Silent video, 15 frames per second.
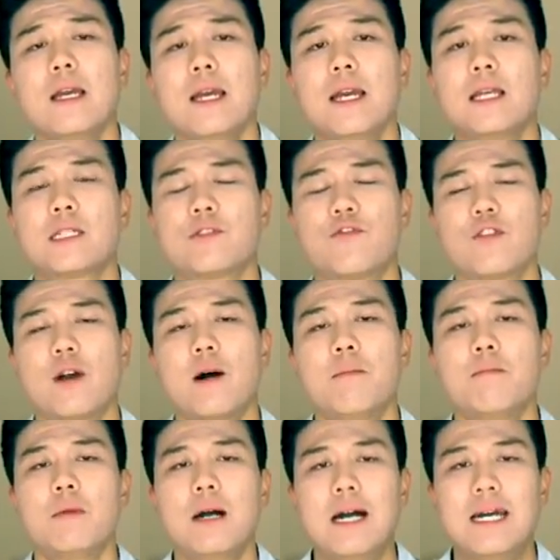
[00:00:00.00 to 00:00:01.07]
is
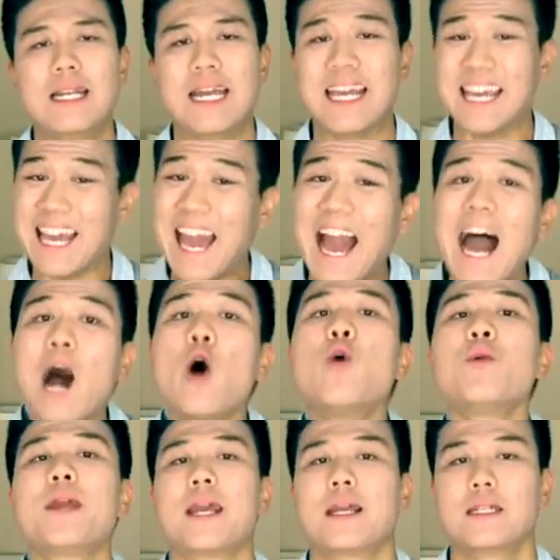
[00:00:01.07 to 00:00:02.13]
from an
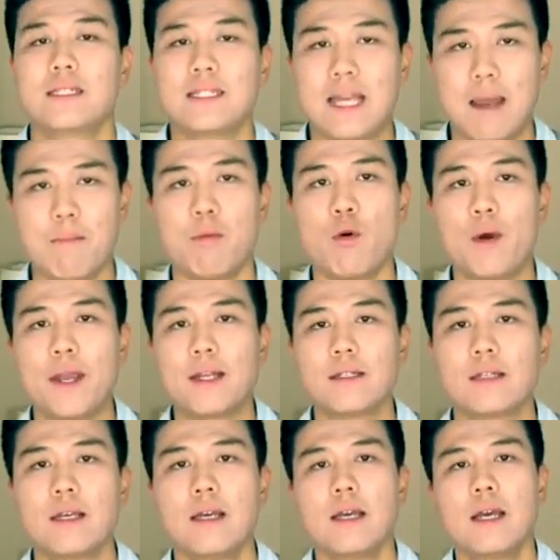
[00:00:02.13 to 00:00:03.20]
accounting standpoint,